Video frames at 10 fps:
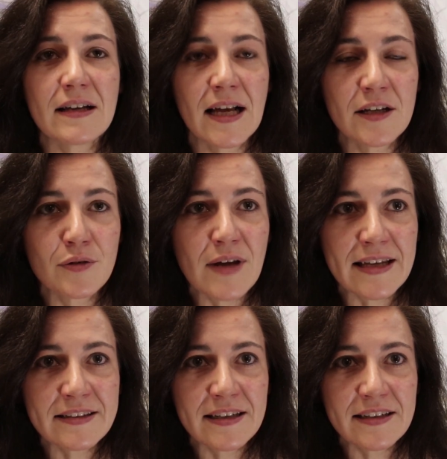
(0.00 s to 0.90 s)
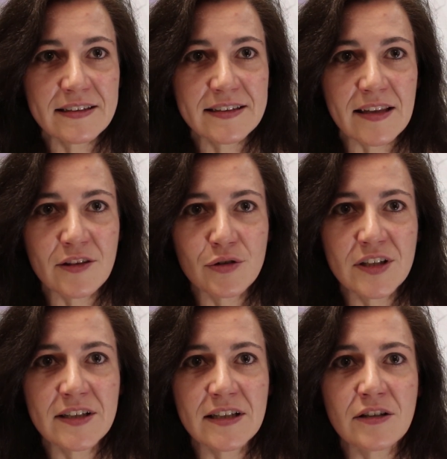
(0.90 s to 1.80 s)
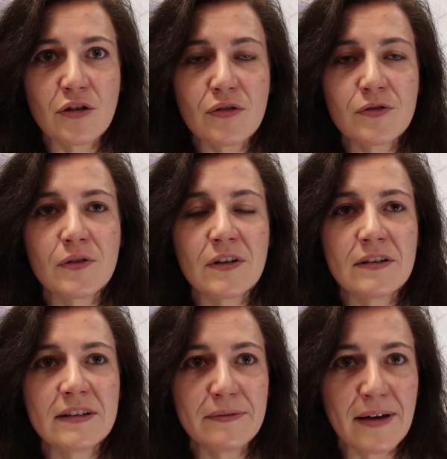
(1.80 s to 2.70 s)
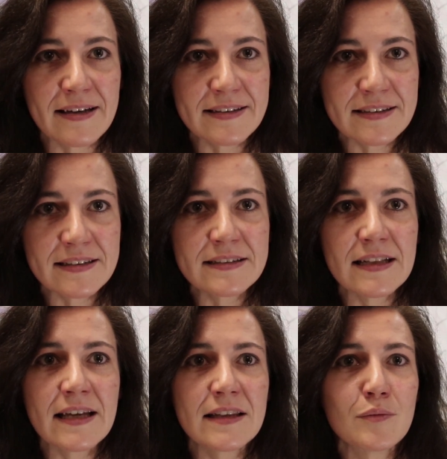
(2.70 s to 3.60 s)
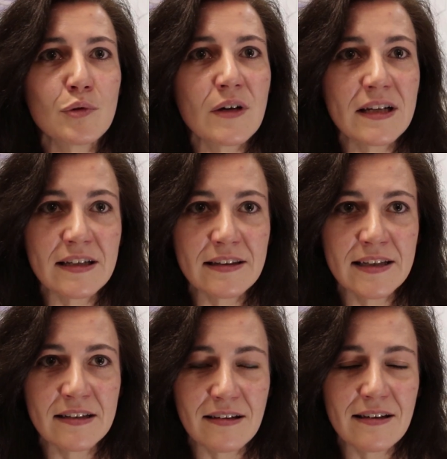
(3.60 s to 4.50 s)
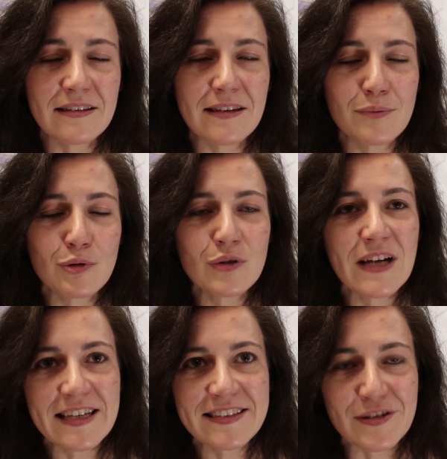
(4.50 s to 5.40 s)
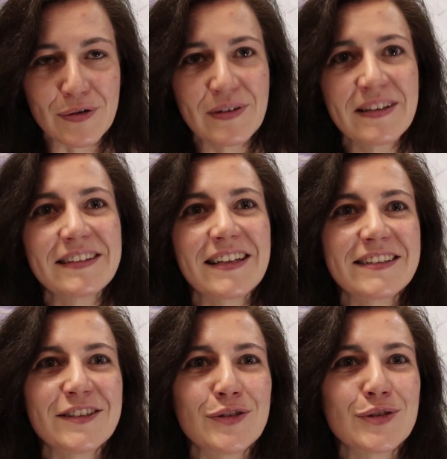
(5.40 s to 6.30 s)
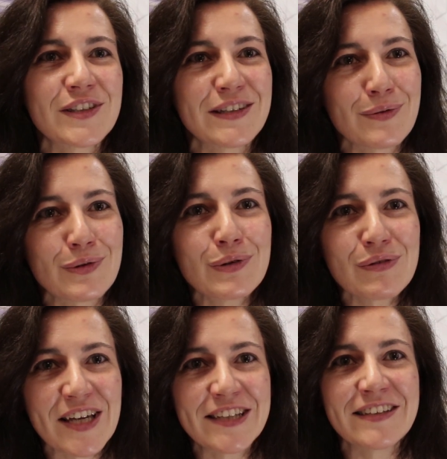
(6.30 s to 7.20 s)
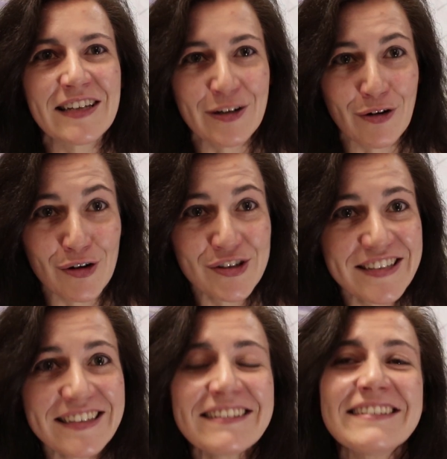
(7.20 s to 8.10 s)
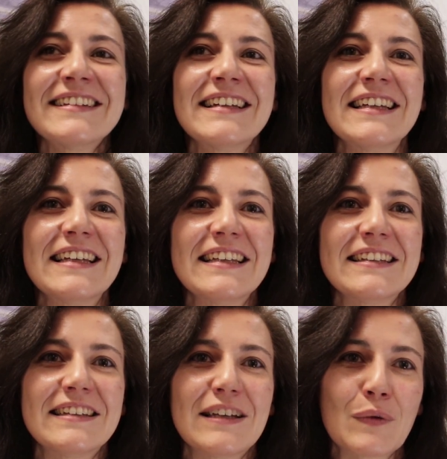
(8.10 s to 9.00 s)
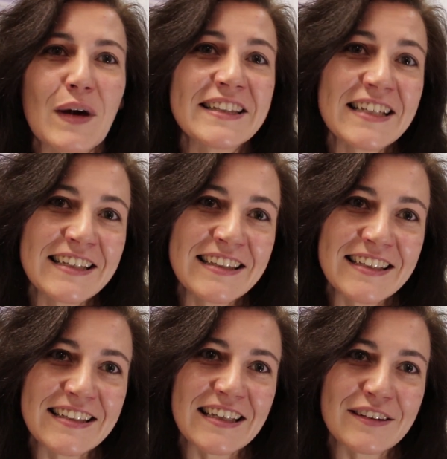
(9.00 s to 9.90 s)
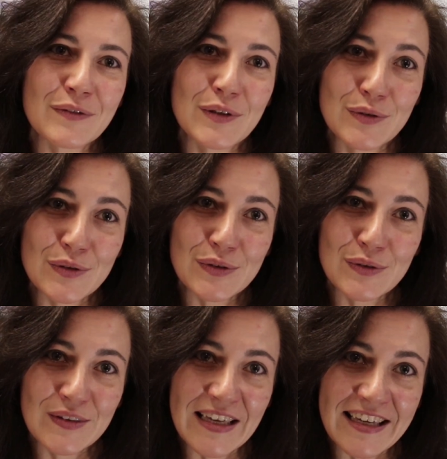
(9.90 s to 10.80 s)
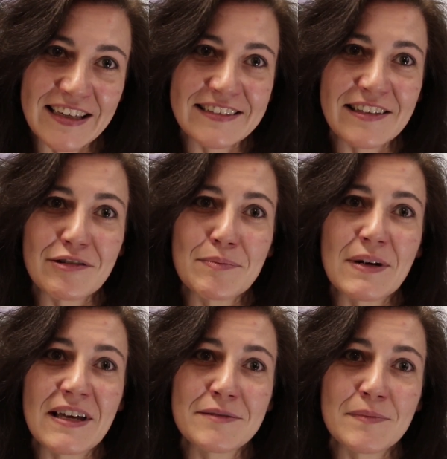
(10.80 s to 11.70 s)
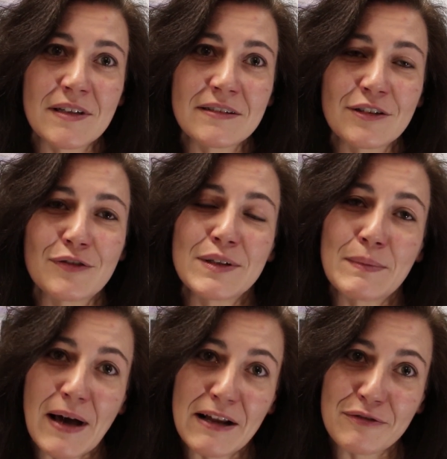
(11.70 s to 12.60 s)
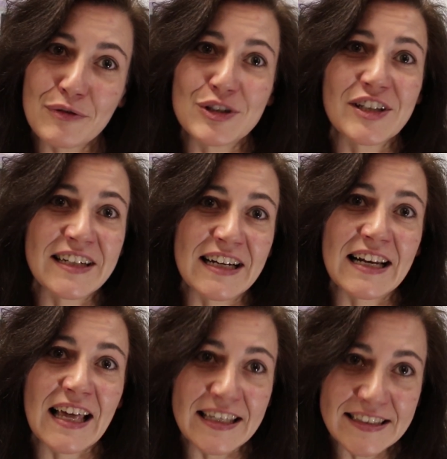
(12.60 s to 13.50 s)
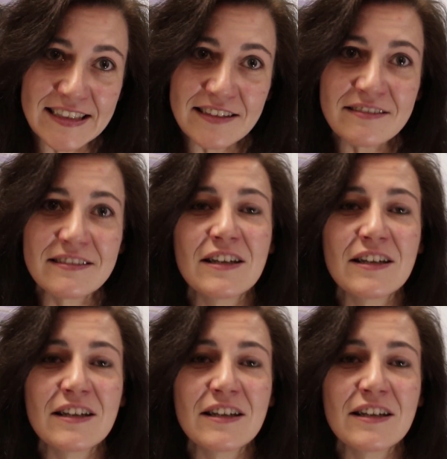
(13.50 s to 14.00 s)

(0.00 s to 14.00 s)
Gallium nitride is at the origin of uh, devices like the blue LED, uh, the blue laser that is used in the Blu-ray technology, the white LED that we use today as a replacement of the bulb for general lighting,